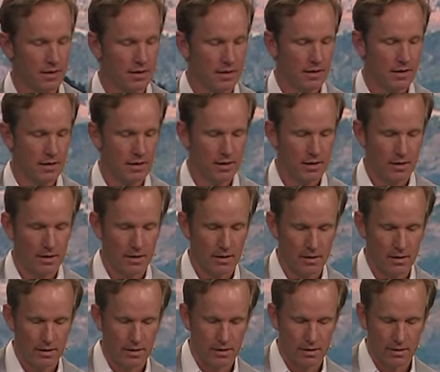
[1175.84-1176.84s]

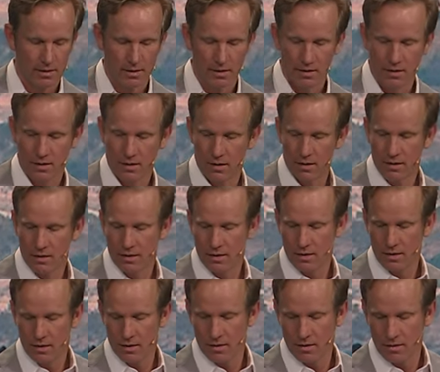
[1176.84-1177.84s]

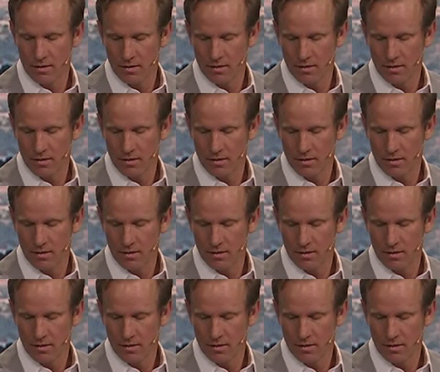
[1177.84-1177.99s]
Nothing is said.